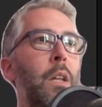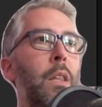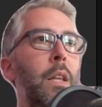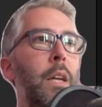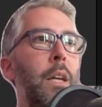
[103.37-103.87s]

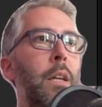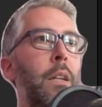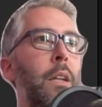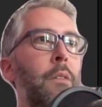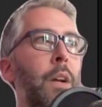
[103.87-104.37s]

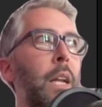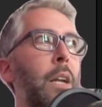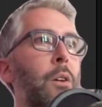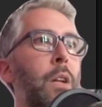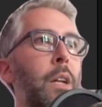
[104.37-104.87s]
Then if I click
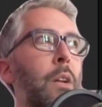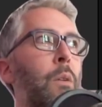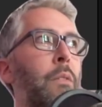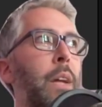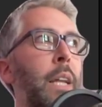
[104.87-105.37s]
on it, I don't
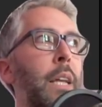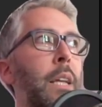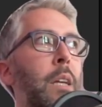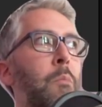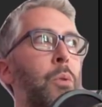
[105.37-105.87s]
have any
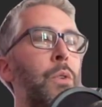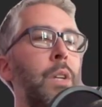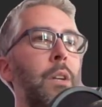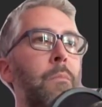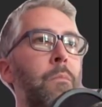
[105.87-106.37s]
inputs
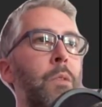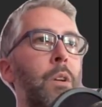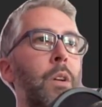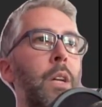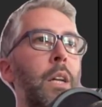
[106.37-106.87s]
here.
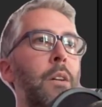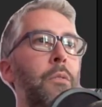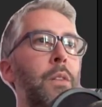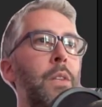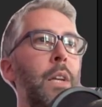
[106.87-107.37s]
Now, if
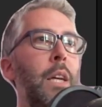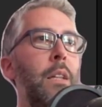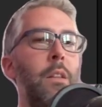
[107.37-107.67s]
I